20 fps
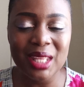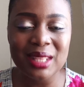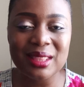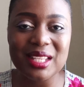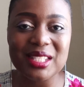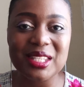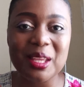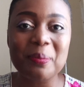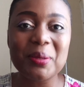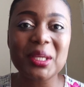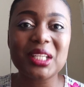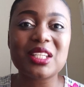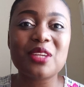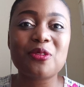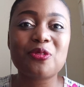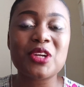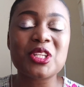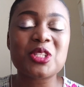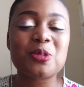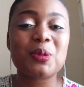There's a big
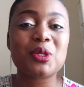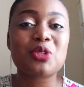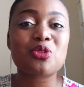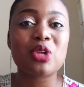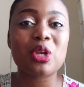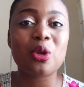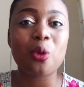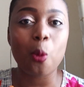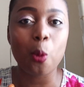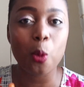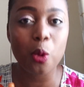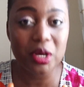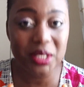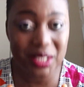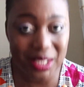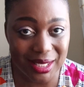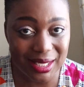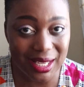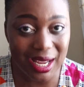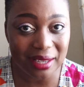difference between what
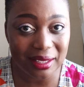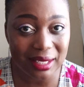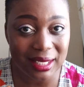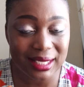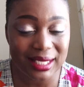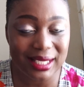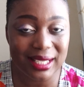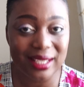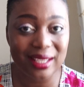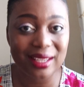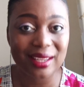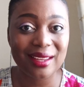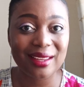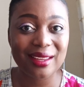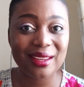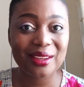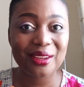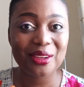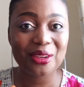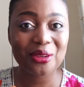is currently,
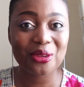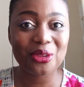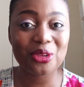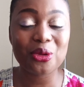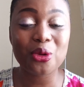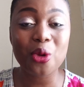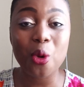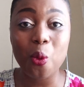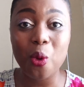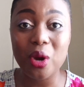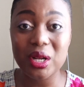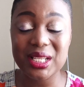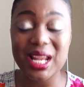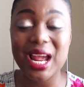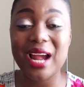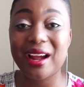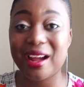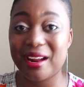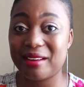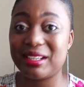what
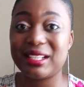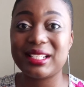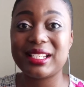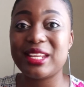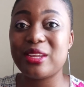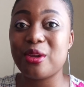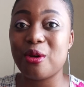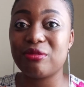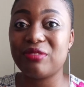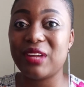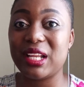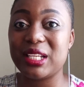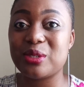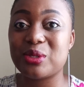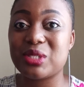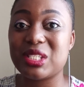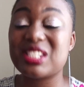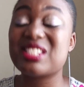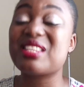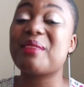are currently your value
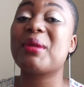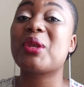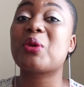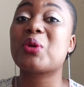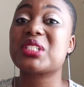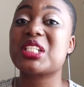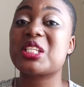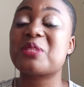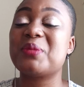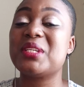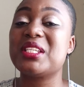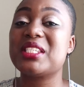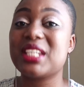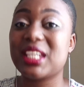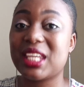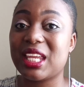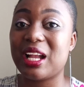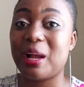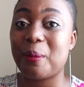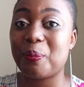system and what has been
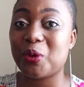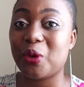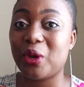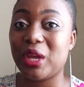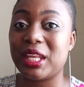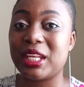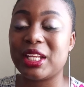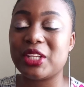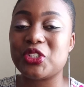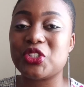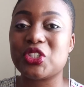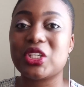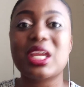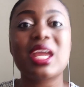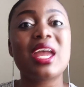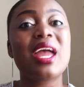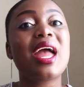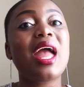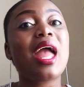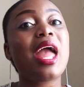taking up your energy,
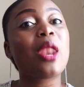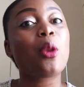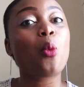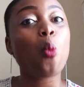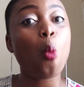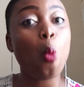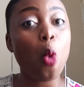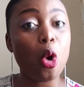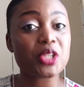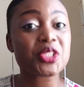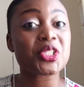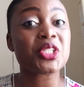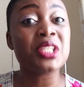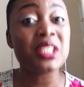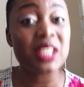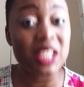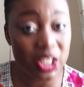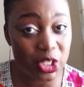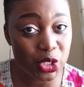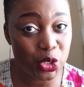and what
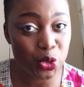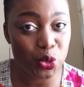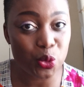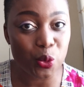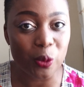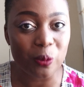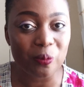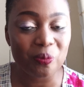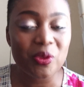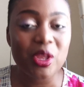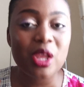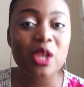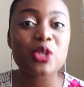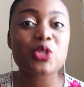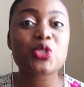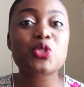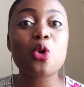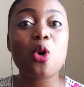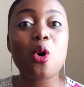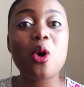needs to.
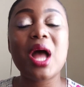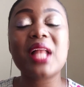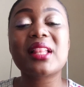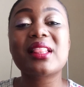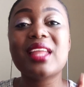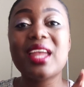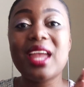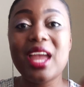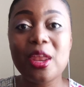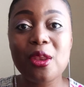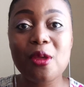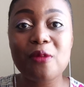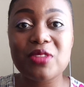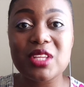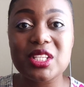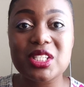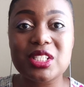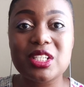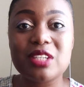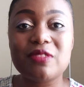So at the end of
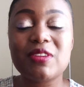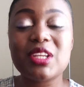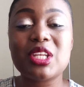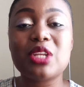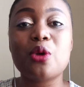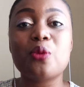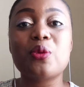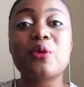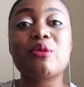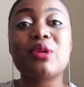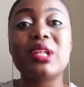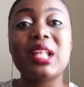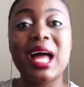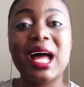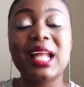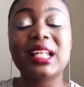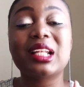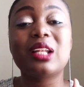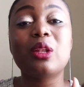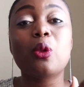this video, we will
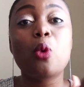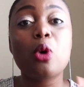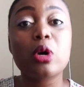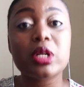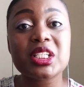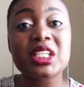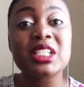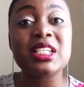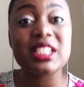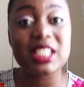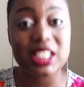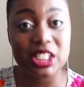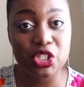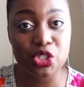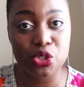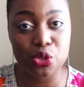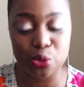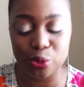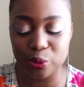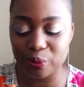handle what
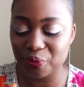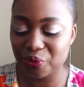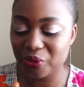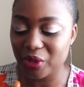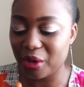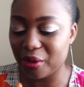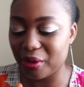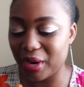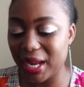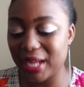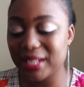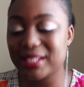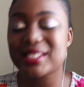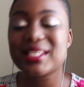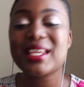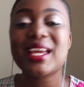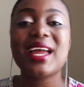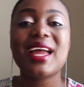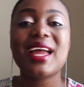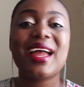needs to, right?
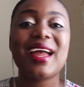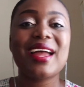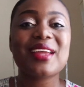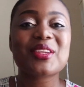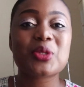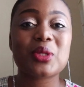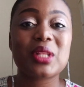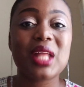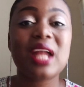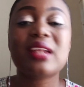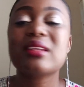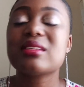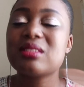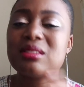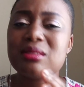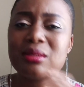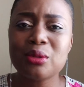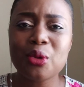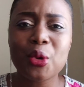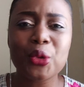So that
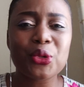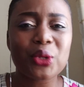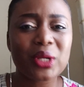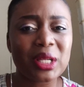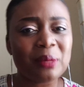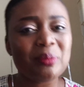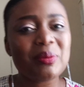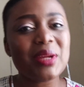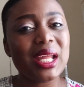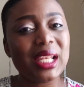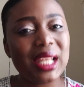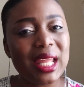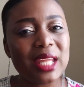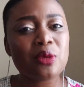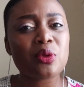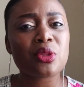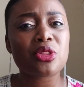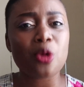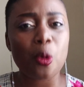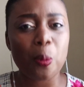you can be aligned
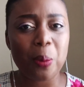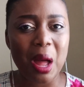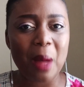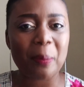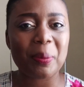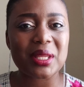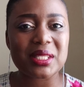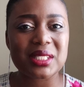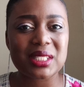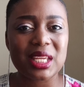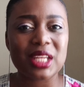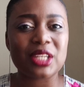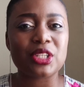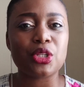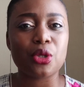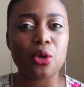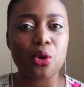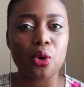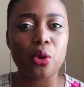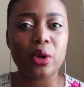with your purpose and
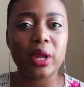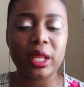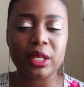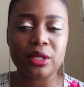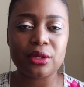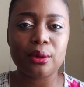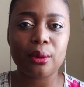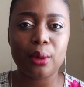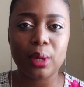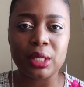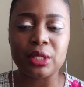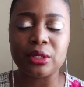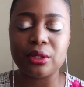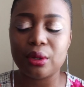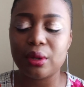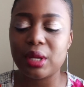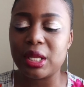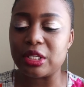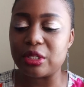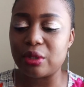your
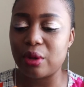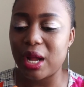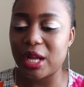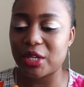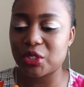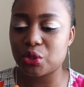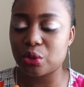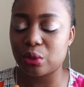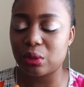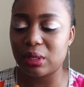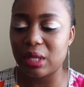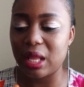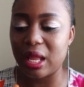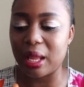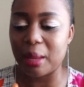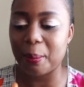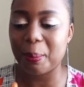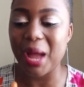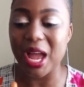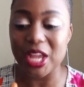actual
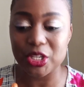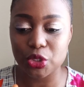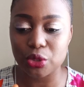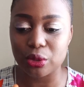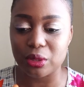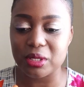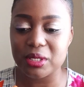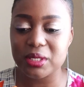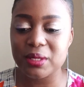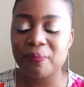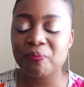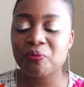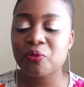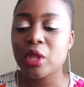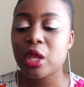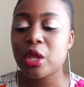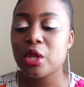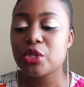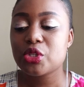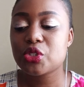passions.
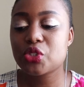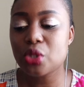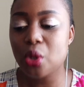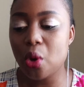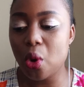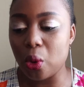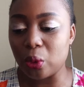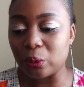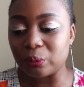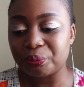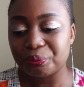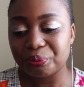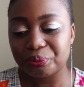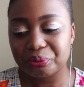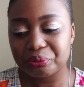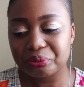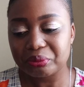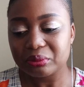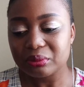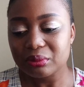So
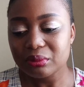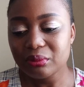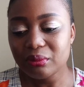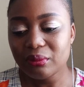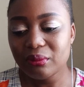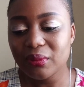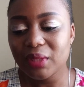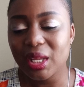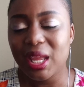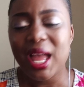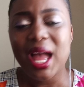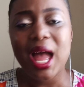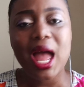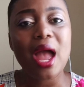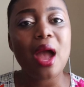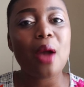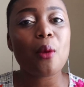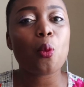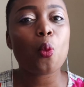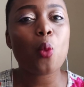
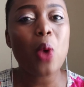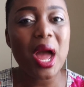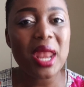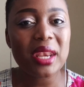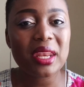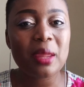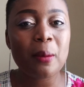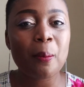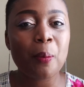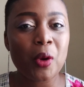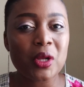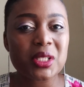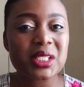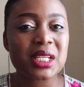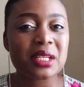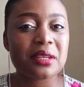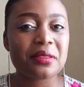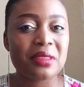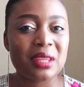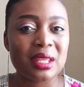one
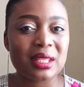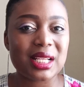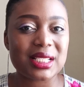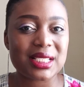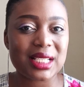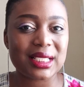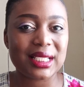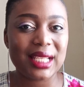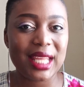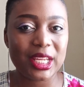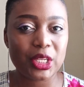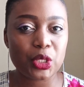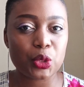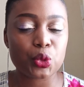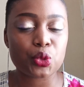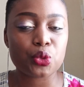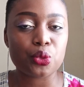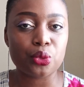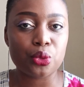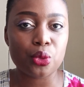important thing that I'd like you
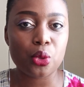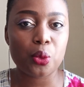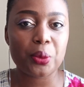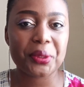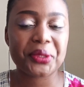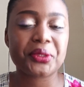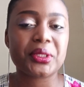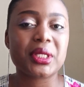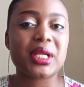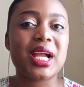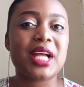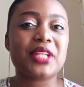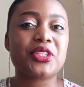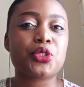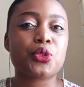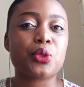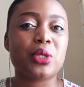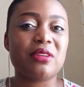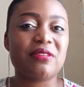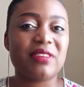to know with regards
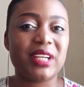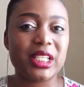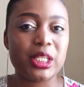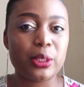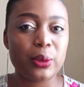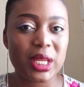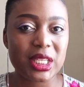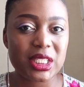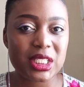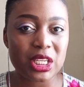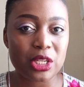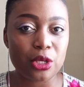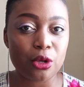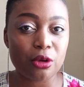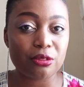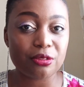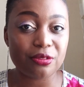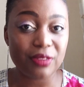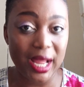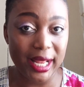to evaluating your
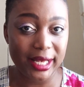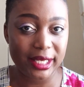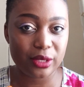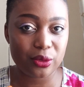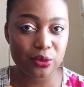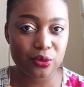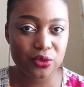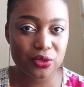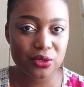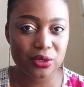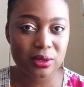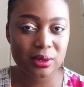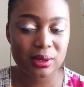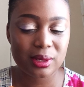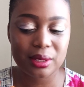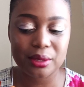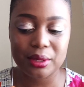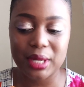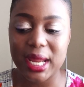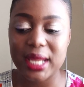values,
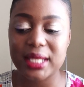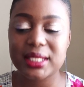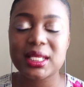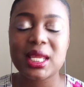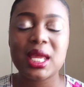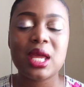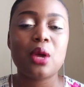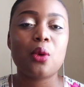right?